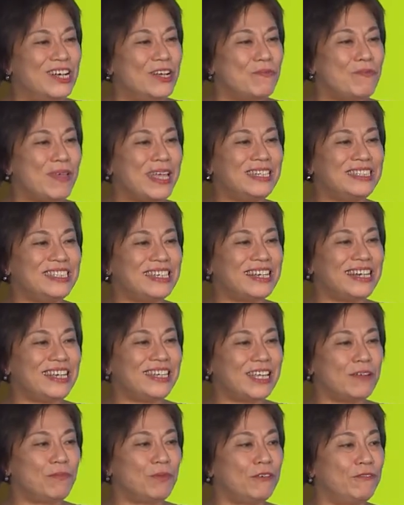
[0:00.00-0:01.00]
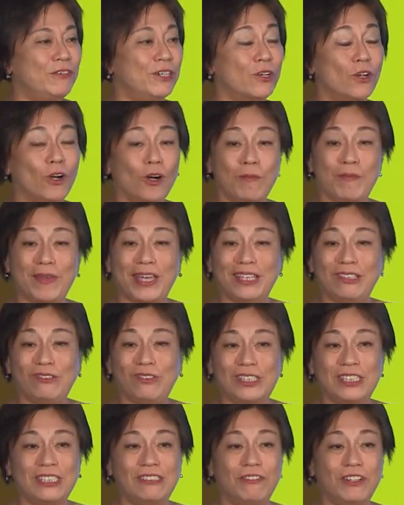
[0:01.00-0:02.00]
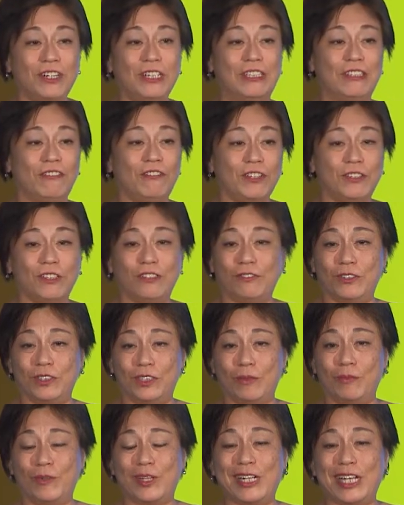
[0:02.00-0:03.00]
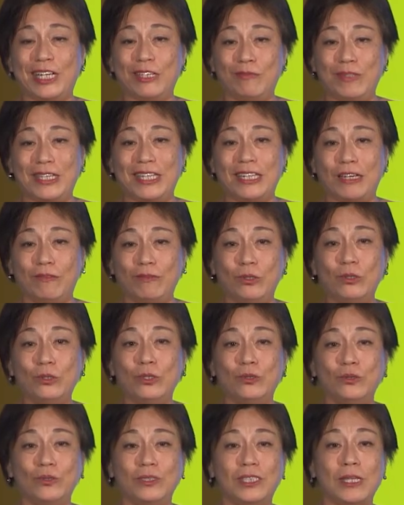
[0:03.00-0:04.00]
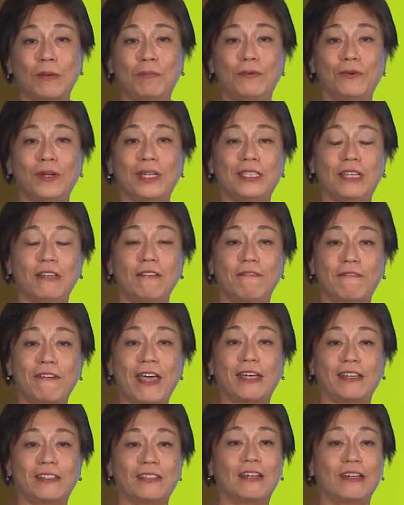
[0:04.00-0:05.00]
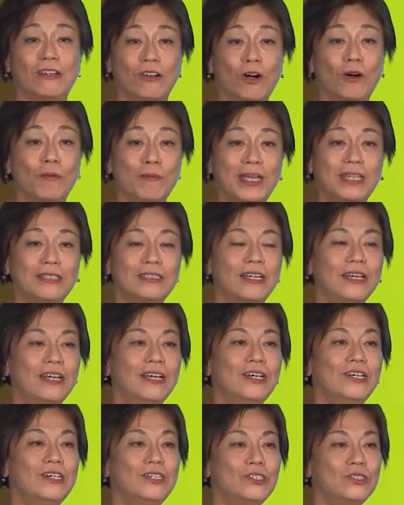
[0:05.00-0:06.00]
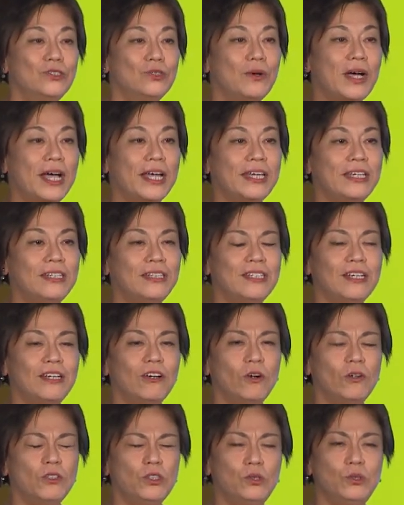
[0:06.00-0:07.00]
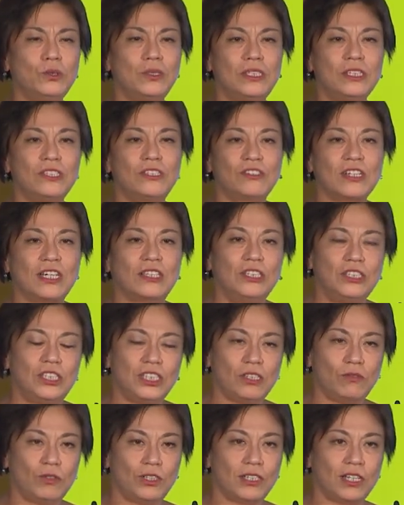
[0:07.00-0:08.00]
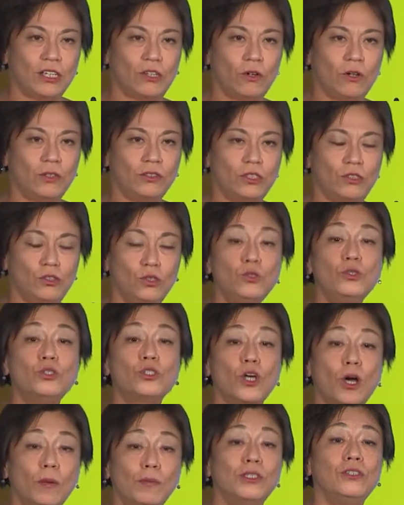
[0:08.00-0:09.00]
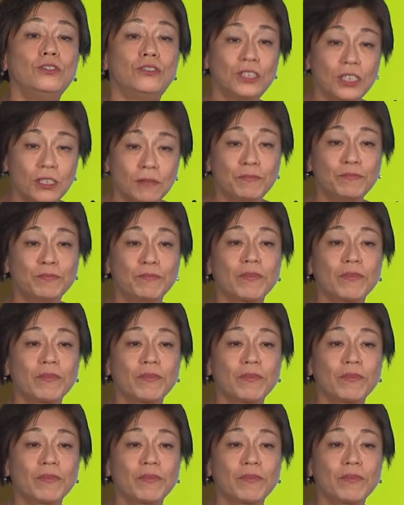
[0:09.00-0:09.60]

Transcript: Basically, they prefer comment, which is very difficult for someone like me. I'm used to separating fact and comment. So I use this strategy, which I call the news commentary.